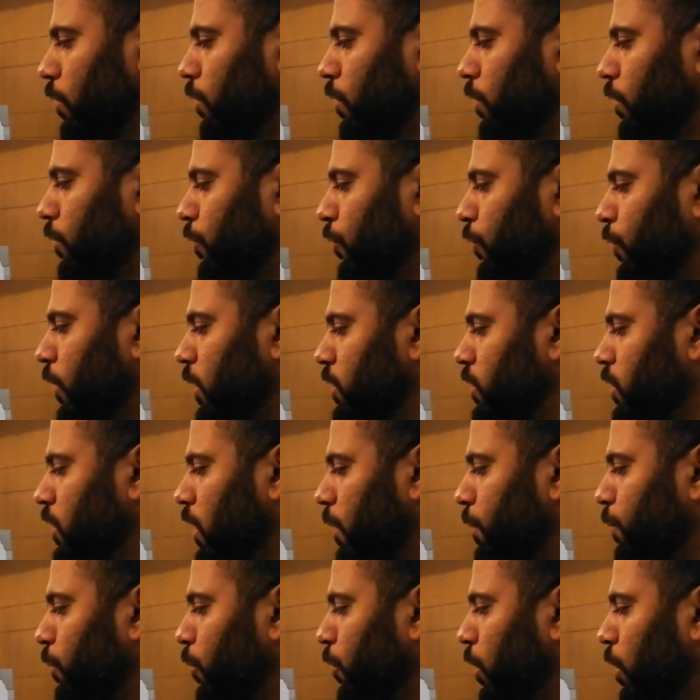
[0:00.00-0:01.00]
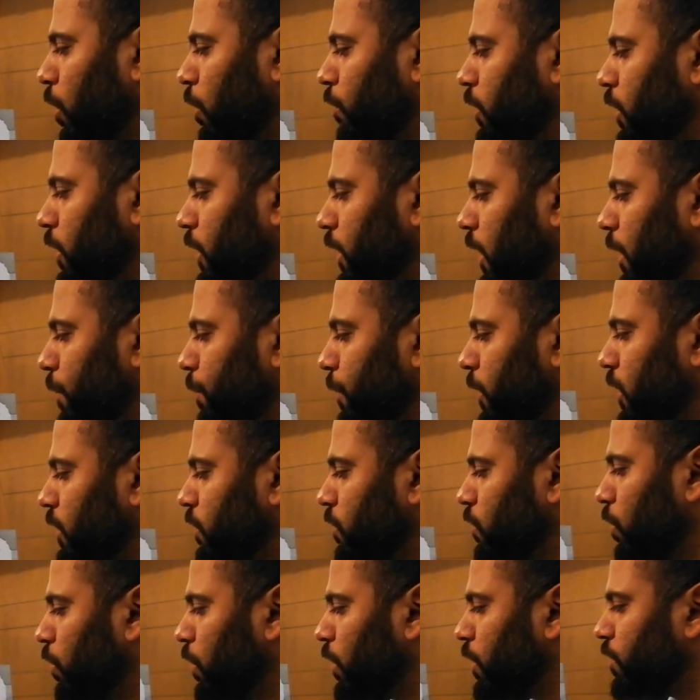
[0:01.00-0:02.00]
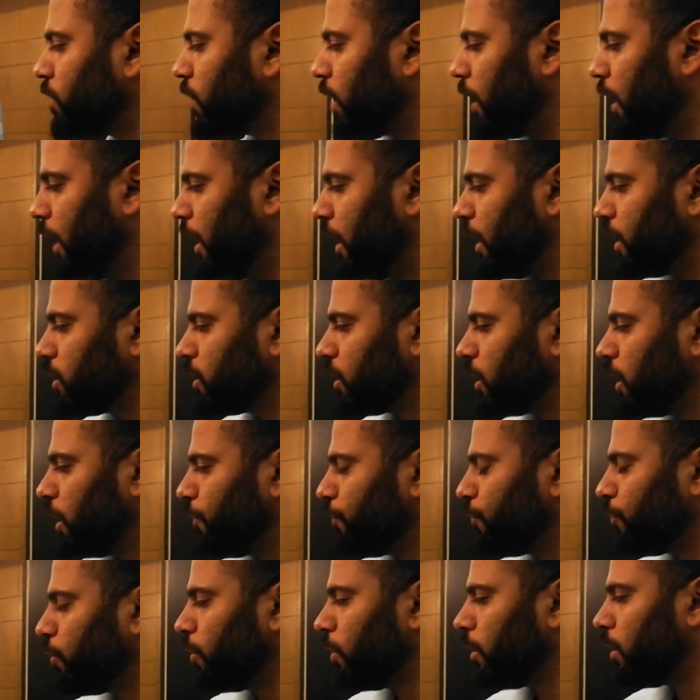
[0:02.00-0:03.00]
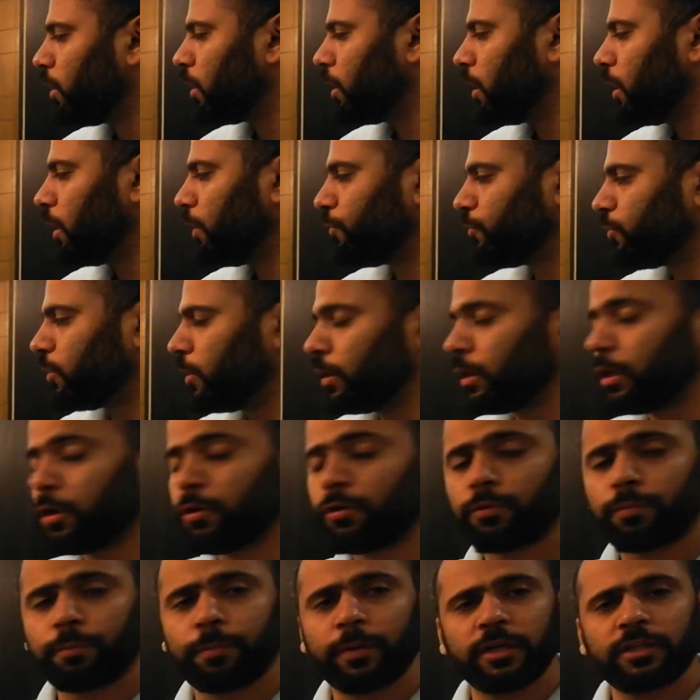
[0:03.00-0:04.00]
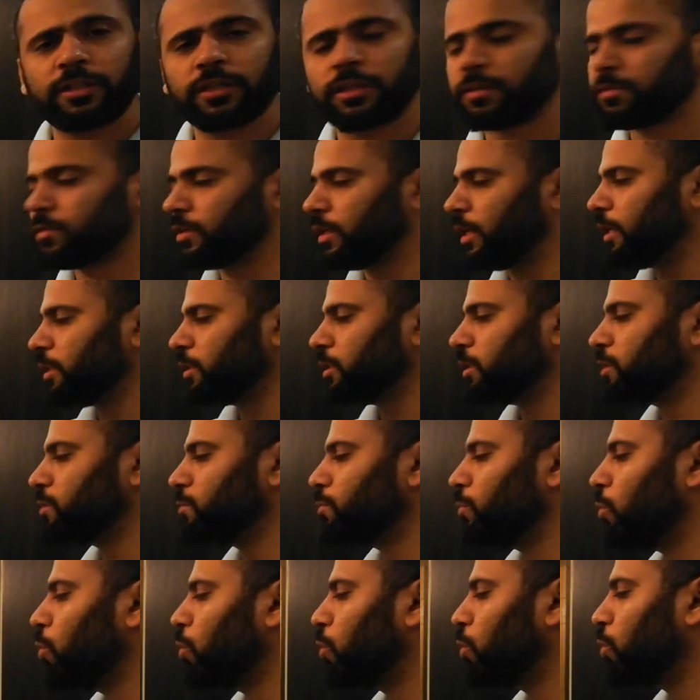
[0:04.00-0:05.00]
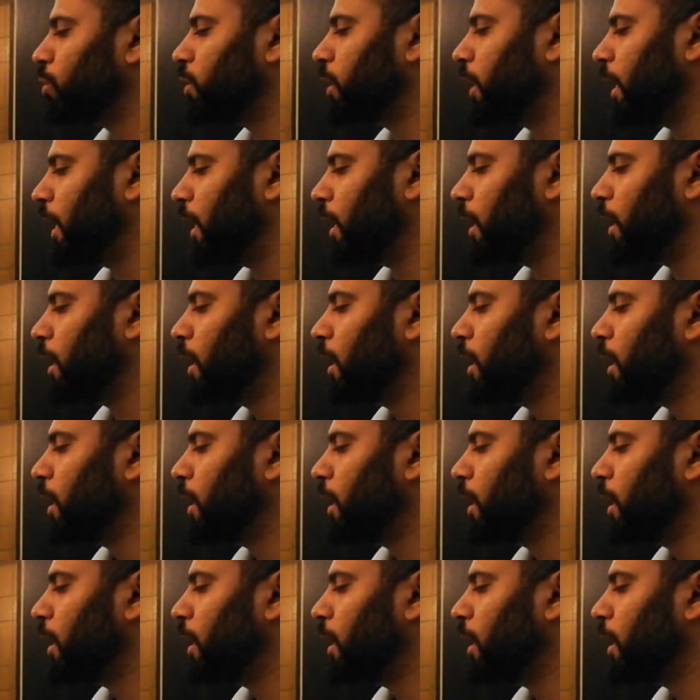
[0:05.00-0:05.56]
first component of the DAPT score is age. If your patient's age is more than